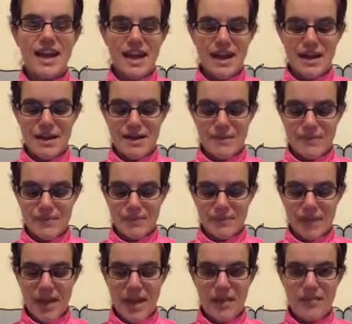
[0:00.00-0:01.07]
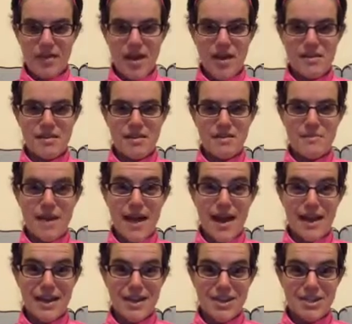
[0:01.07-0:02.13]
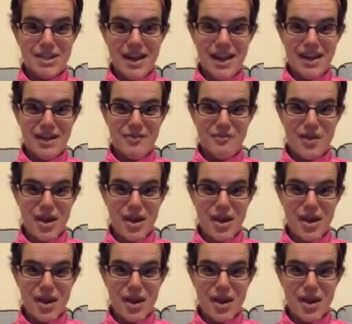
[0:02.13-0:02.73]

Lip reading: I haven't gotten the package yet.